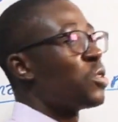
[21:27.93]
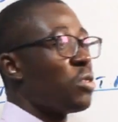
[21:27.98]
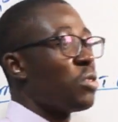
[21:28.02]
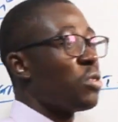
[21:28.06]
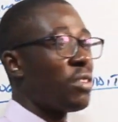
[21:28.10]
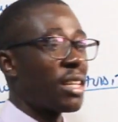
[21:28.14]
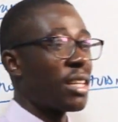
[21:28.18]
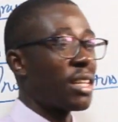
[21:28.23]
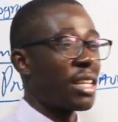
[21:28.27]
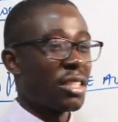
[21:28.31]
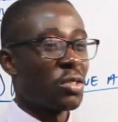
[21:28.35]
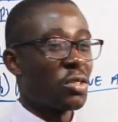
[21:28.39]
you've
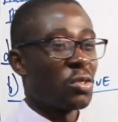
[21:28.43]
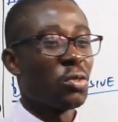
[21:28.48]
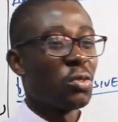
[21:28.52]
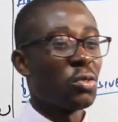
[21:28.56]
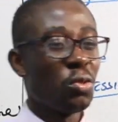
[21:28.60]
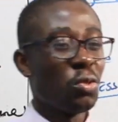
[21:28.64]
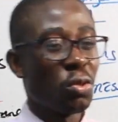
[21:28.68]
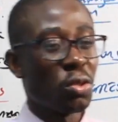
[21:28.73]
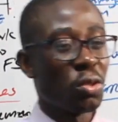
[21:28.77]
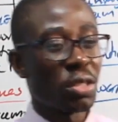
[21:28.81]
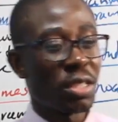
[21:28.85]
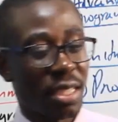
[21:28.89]
understood
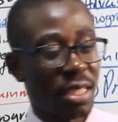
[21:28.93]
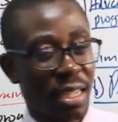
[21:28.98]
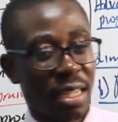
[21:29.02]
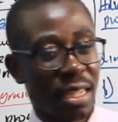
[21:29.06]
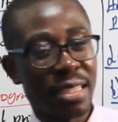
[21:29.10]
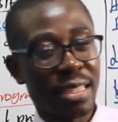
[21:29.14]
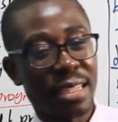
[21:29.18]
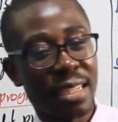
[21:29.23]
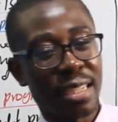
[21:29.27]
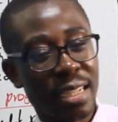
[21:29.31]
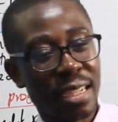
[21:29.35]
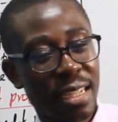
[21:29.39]
what
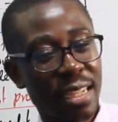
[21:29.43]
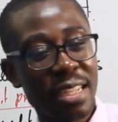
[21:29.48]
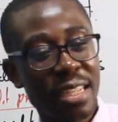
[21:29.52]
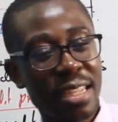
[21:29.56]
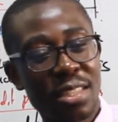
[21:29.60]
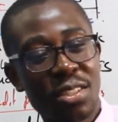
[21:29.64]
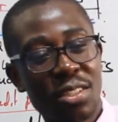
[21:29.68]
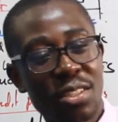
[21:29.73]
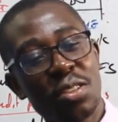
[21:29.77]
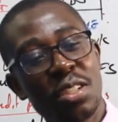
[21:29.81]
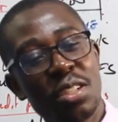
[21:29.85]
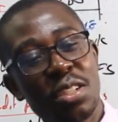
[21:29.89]
standardized
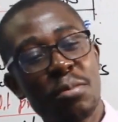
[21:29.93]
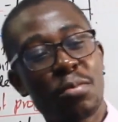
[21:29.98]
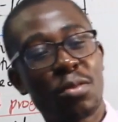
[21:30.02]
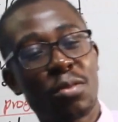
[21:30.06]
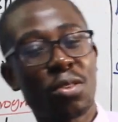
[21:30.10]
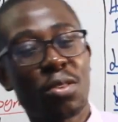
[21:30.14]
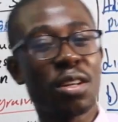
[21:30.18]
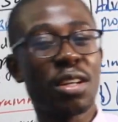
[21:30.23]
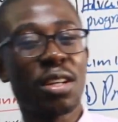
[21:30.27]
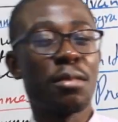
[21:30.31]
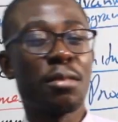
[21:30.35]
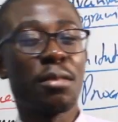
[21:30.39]
audit
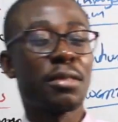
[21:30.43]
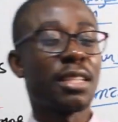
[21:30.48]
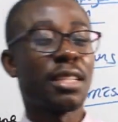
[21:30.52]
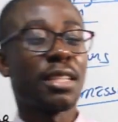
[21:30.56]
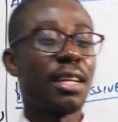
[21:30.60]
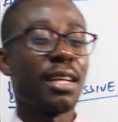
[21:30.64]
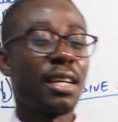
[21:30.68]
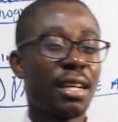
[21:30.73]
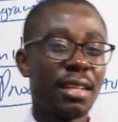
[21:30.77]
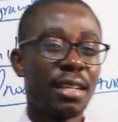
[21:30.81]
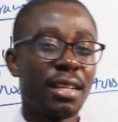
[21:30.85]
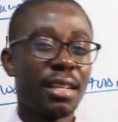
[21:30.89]
programs
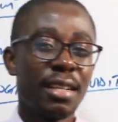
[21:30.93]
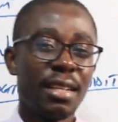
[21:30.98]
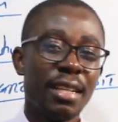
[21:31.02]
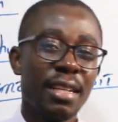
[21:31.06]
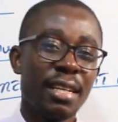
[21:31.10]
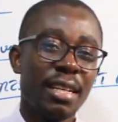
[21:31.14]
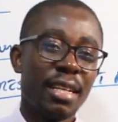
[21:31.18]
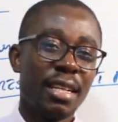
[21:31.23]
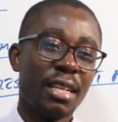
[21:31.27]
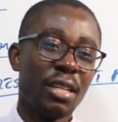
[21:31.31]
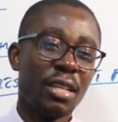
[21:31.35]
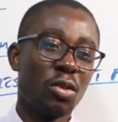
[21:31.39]
are,
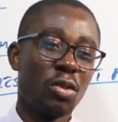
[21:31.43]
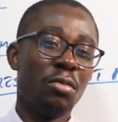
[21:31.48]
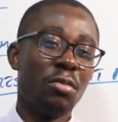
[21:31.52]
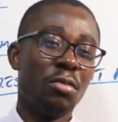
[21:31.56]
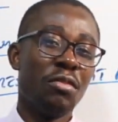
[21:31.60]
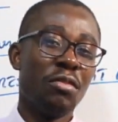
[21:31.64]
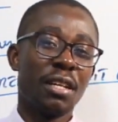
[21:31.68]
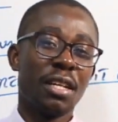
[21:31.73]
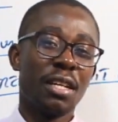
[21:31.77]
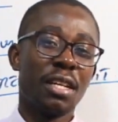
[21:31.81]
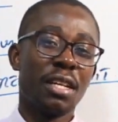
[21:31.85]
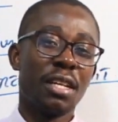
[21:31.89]
it will be
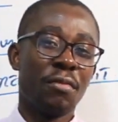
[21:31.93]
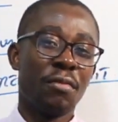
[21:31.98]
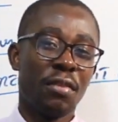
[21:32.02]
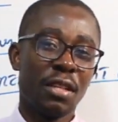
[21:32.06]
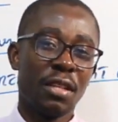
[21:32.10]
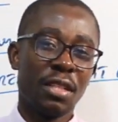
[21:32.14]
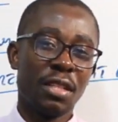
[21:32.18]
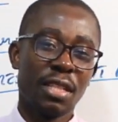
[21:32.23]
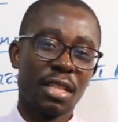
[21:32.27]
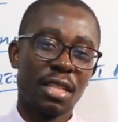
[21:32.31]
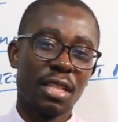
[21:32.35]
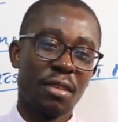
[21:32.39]
very
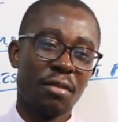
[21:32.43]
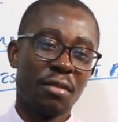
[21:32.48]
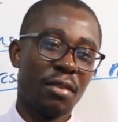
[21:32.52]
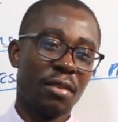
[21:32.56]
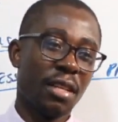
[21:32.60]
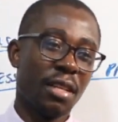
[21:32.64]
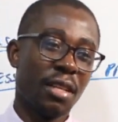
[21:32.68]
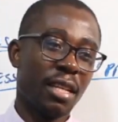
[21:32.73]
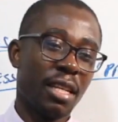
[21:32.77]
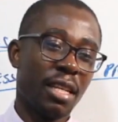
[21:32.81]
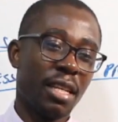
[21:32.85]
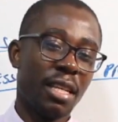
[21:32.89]
efficient and
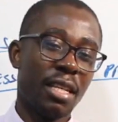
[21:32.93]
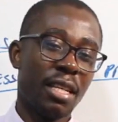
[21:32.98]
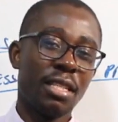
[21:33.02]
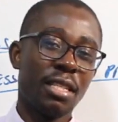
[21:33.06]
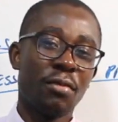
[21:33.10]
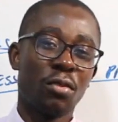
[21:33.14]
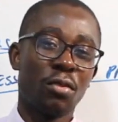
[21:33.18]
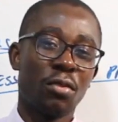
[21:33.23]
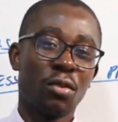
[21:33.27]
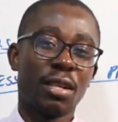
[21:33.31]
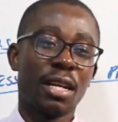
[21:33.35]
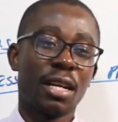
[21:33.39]
very easy
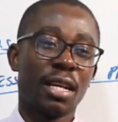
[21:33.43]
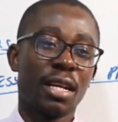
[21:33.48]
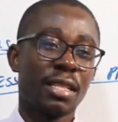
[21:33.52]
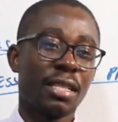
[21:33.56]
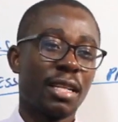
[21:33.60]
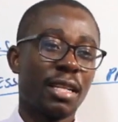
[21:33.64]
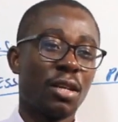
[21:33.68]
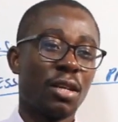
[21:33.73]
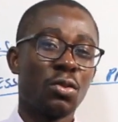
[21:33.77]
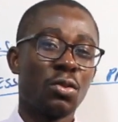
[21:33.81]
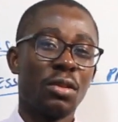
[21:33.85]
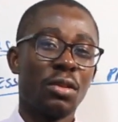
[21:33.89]
for us
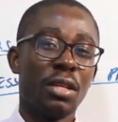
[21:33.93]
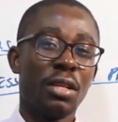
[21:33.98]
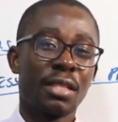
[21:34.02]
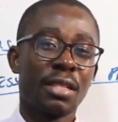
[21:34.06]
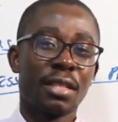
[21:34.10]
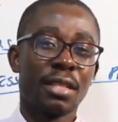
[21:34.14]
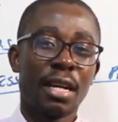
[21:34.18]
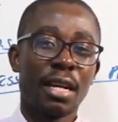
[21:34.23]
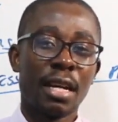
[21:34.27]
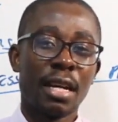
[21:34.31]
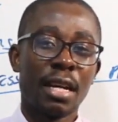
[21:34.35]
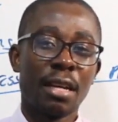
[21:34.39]
now to
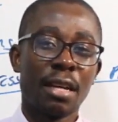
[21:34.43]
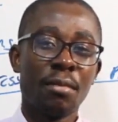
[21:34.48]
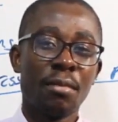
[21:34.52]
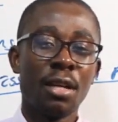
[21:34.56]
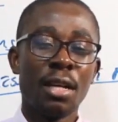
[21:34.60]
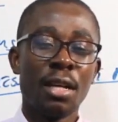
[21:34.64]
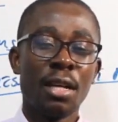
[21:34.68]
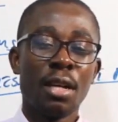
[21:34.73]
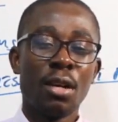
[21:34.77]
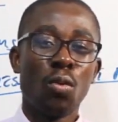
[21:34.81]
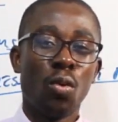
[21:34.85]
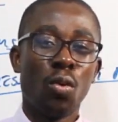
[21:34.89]
describe
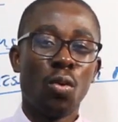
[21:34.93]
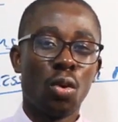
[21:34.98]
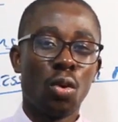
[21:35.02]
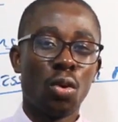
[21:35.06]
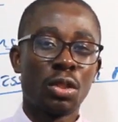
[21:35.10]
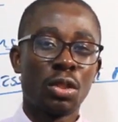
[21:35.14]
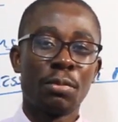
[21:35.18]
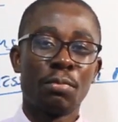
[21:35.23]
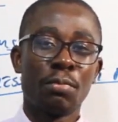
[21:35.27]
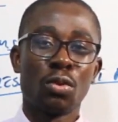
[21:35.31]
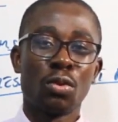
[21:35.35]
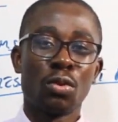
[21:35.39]

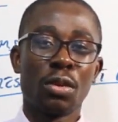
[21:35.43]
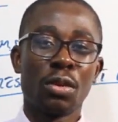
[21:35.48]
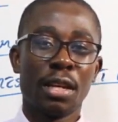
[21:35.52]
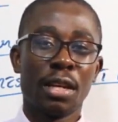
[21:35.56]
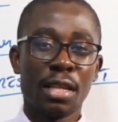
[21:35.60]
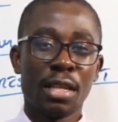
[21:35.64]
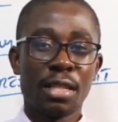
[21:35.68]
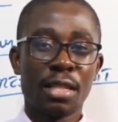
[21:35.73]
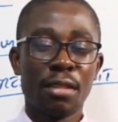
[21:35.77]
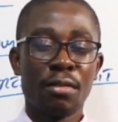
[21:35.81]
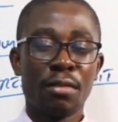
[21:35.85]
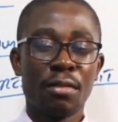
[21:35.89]
what
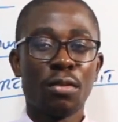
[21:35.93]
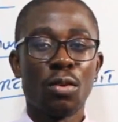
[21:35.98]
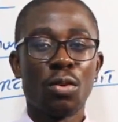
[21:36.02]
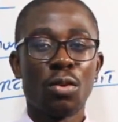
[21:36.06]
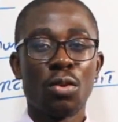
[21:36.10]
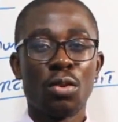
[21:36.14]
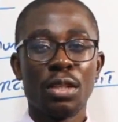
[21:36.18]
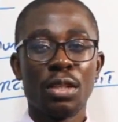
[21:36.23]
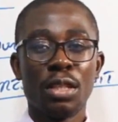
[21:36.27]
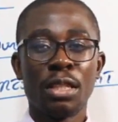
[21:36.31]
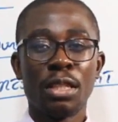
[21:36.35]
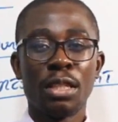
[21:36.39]
progressive
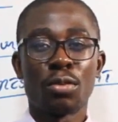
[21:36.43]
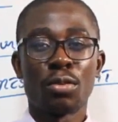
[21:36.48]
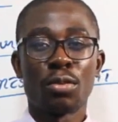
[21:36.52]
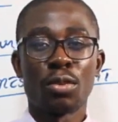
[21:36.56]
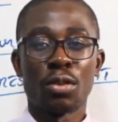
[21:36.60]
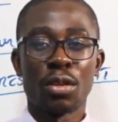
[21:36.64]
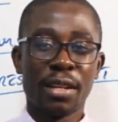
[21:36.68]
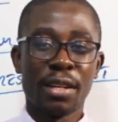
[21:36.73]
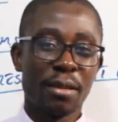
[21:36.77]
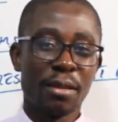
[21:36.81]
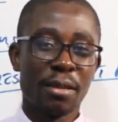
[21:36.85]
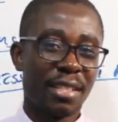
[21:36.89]
audit
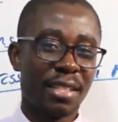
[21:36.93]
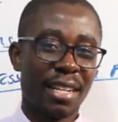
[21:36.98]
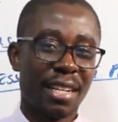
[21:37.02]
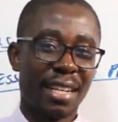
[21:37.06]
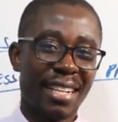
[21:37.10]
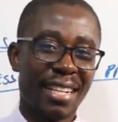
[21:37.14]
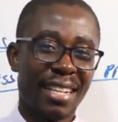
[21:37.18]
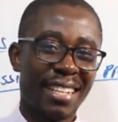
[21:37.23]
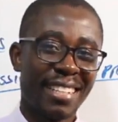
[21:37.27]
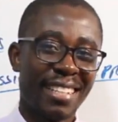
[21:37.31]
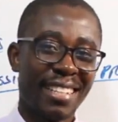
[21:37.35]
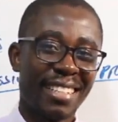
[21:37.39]
programs are.
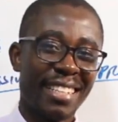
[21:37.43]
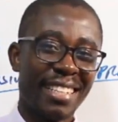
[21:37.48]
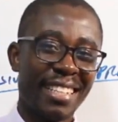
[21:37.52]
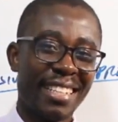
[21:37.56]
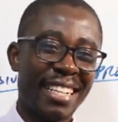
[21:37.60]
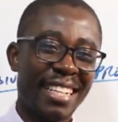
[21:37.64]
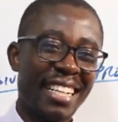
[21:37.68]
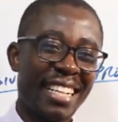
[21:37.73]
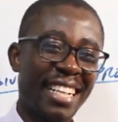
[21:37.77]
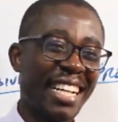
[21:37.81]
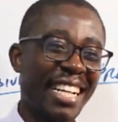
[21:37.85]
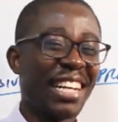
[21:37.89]

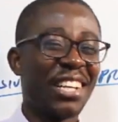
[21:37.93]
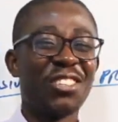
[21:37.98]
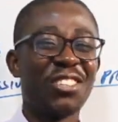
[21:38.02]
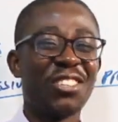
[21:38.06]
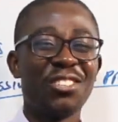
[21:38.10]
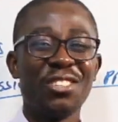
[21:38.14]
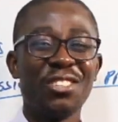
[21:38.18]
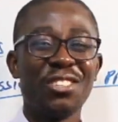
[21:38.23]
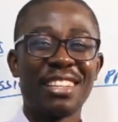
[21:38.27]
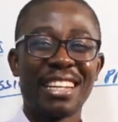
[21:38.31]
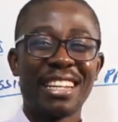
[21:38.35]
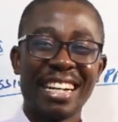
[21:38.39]
Can you
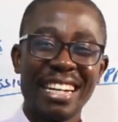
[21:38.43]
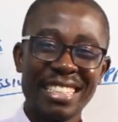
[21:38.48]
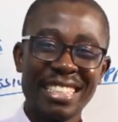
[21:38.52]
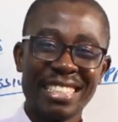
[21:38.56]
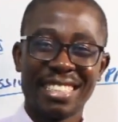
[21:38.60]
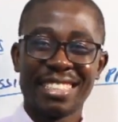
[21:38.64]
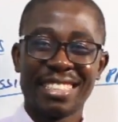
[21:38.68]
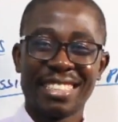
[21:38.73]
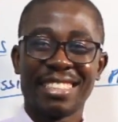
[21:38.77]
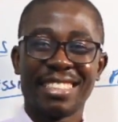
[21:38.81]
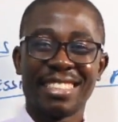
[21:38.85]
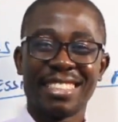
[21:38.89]
do that?
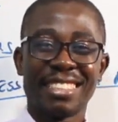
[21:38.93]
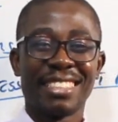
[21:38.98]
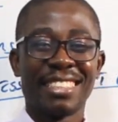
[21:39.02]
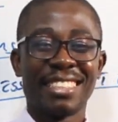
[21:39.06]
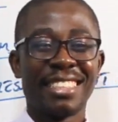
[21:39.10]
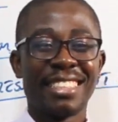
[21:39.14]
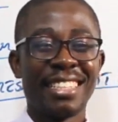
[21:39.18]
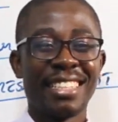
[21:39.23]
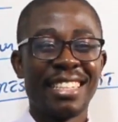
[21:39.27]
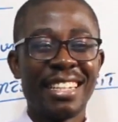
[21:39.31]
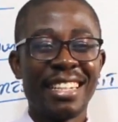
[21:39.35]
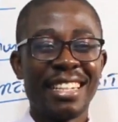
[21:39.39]

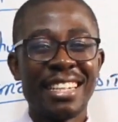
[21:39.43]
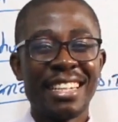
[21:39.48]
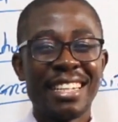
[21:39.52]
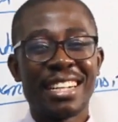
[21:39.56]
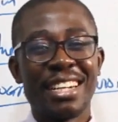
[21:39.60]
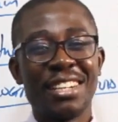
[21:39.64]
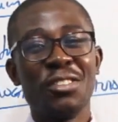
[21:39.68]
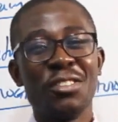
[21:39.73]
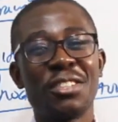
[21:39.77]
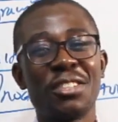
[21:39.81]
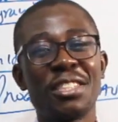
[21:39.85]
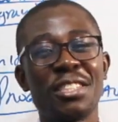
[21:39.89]
Can
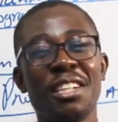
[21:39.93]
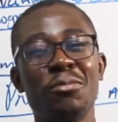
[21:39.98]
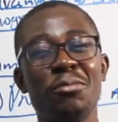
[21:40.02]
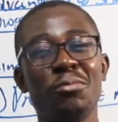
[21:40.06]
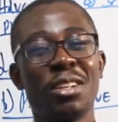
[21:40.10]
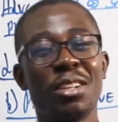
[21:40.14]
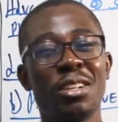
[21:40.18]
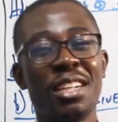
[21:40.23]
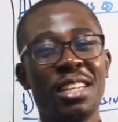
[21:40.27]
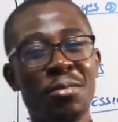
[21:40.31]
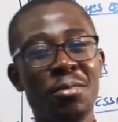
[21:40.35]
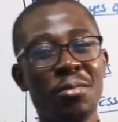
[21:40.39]
you tell
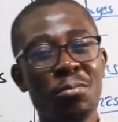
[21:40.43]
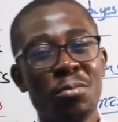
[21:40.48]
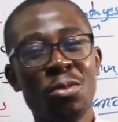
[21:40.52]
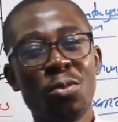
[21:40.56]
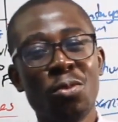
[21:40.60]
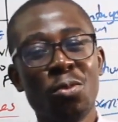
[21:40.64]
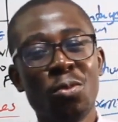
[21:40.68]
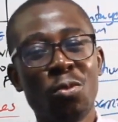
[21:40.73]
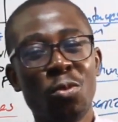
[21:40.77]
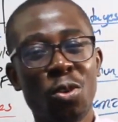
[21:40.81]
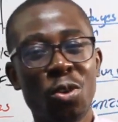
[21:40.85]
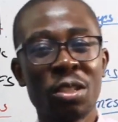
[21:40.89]
Mwalimu
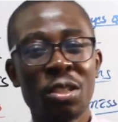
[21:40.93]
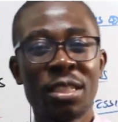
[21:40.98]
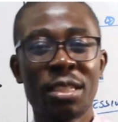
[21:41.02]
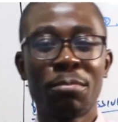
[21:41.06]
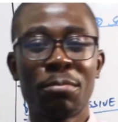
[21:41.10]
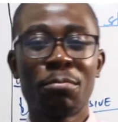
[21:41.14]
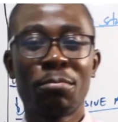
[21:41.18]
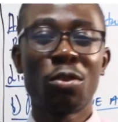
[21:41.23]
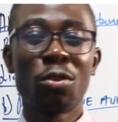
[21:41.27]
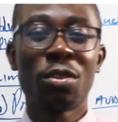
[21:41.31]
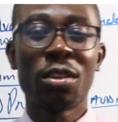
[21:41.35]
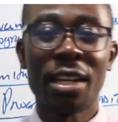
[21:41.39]
what
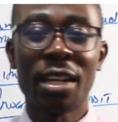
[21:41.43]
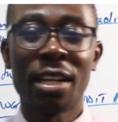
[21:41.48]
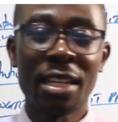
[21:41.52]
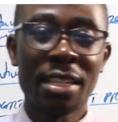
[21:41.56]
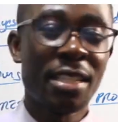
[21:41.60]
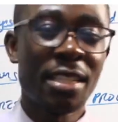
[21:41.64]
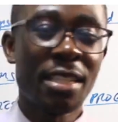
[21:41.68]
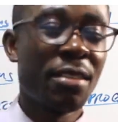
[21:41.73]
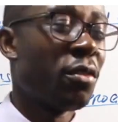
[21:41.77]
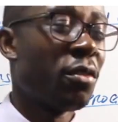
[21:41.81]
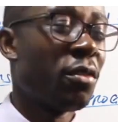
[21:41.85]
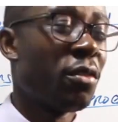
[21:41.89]

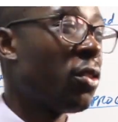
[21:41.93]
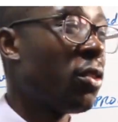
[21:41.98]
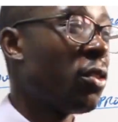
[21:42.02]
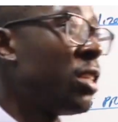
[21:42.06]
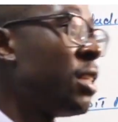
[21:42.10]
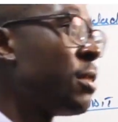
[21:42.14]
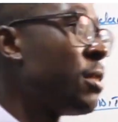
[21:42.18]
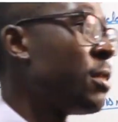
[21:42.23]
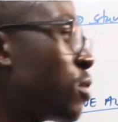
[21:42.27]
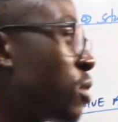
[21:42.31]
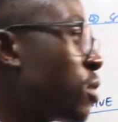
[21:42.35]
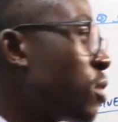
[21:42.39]
progressive audit
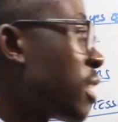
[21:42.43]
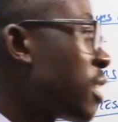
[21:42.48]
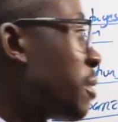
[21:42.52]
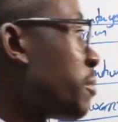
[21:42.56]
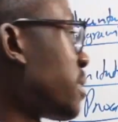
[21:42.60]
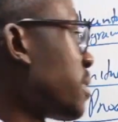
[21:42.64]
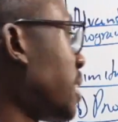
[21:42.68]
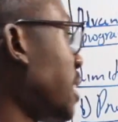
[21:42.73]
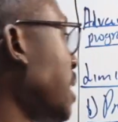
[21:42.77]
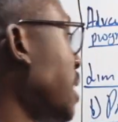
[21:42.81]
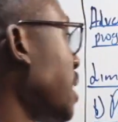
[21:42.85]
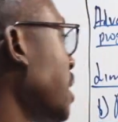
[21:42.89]
programs
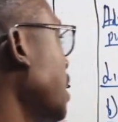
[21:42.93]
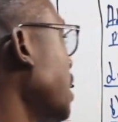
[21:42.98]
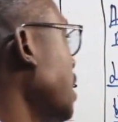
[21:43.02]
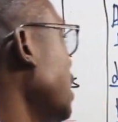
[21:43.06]
are?